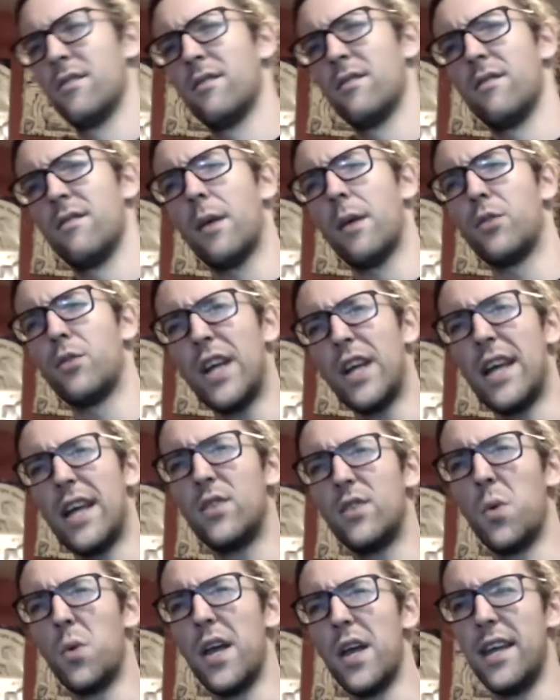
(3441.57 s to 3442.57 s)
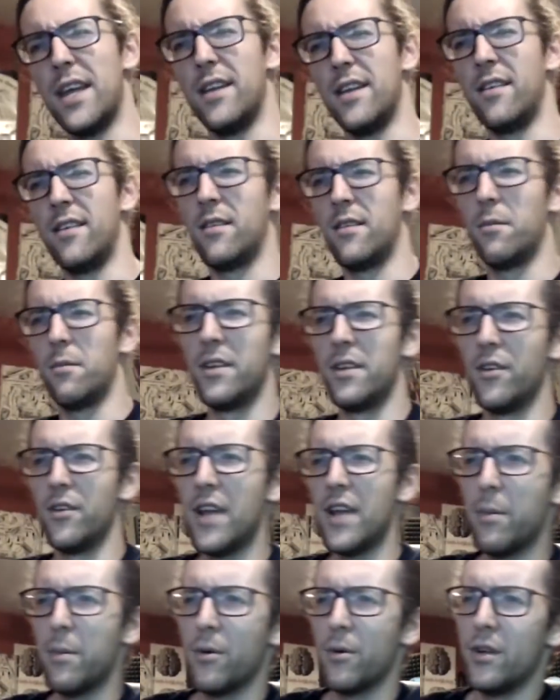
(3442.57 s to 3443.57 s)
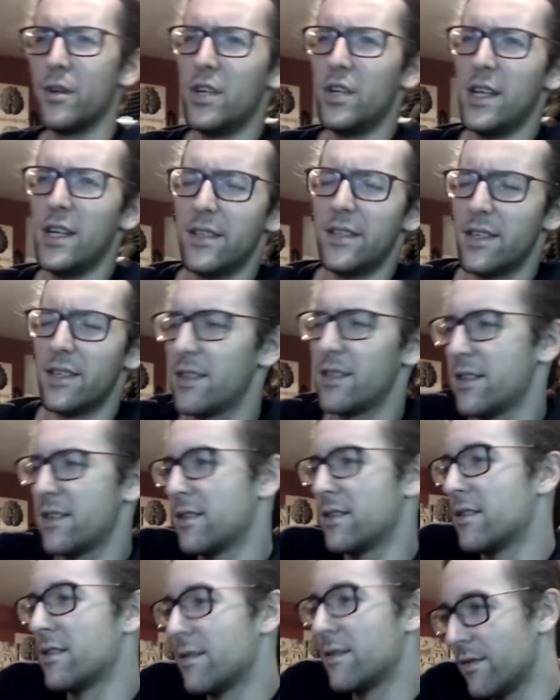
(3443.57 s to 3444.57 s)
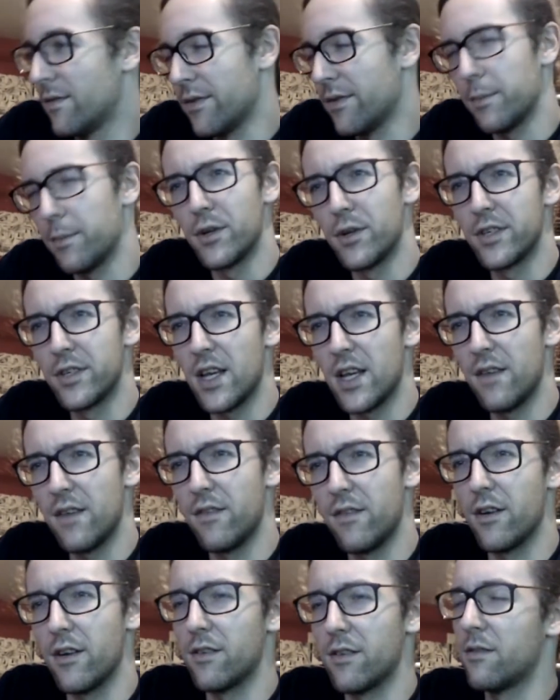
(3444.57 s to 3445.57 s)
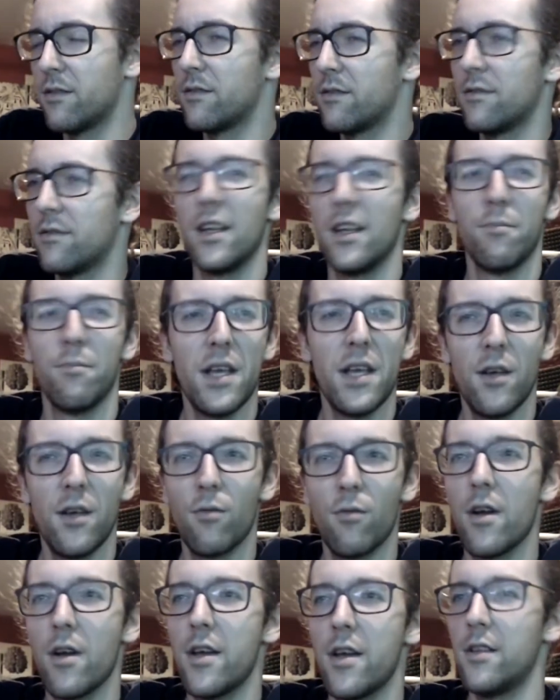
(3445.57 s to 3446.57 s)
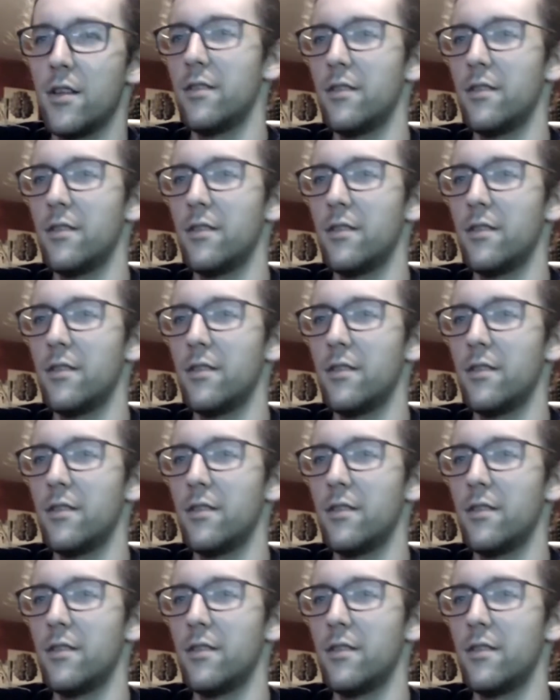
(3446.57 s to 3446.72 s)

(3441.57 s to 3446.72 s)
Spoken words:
I'm Shades Wade. I'm your neighborhood Jesus, your savior. I make it right.